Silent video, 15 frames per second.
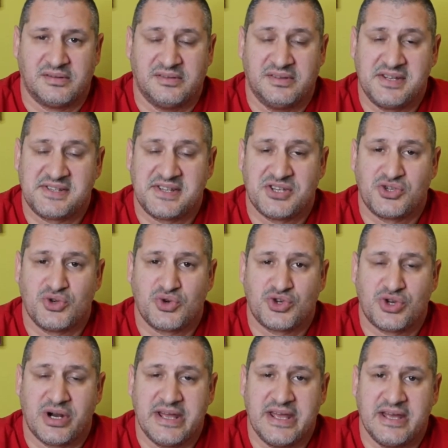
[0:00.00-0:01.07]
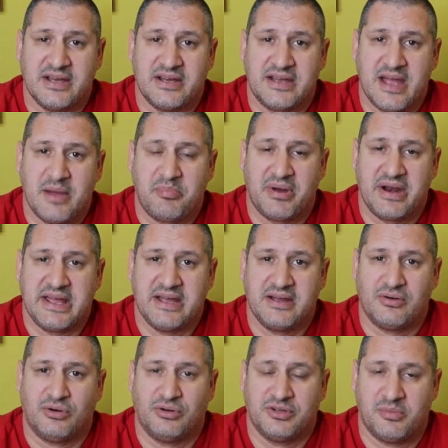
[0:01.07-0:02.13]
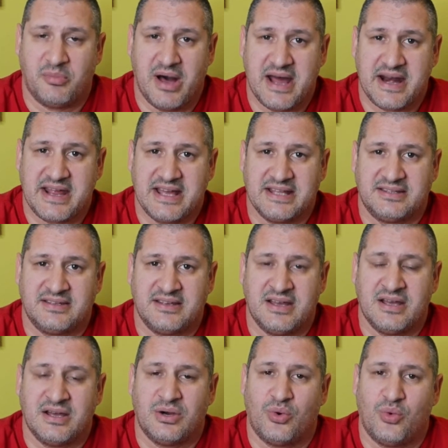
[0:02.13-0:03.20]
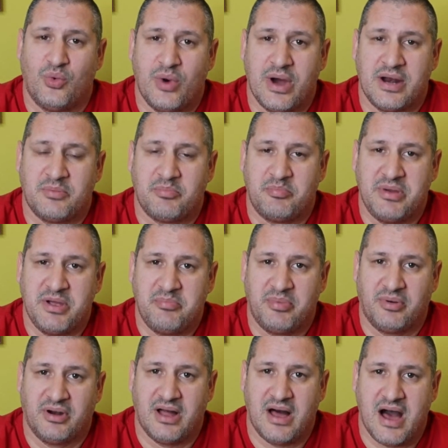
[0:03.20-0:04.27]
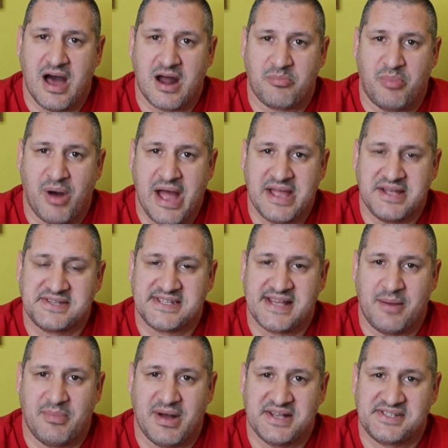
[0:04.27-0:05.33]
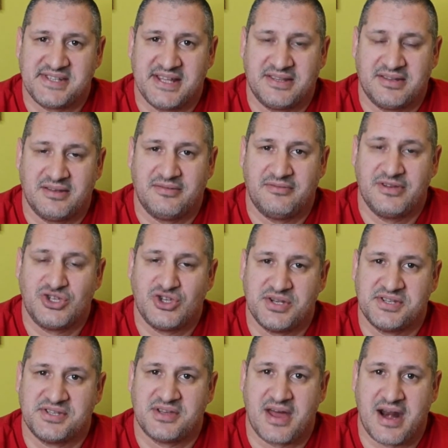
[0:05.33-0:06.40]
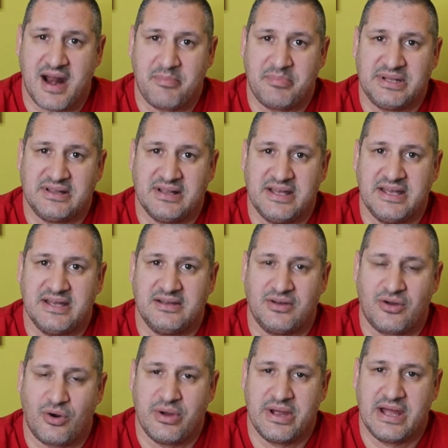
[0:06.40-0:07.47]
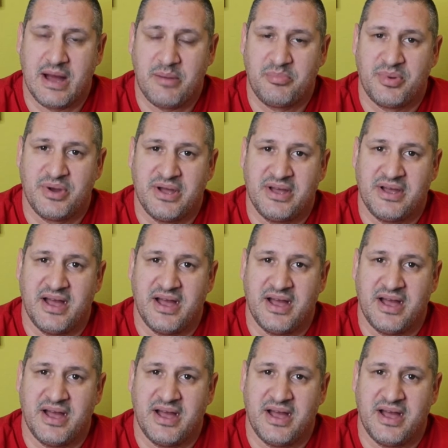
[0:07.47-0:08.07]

This is usually happening on the market when people are buying some asset which is rapidly growing up,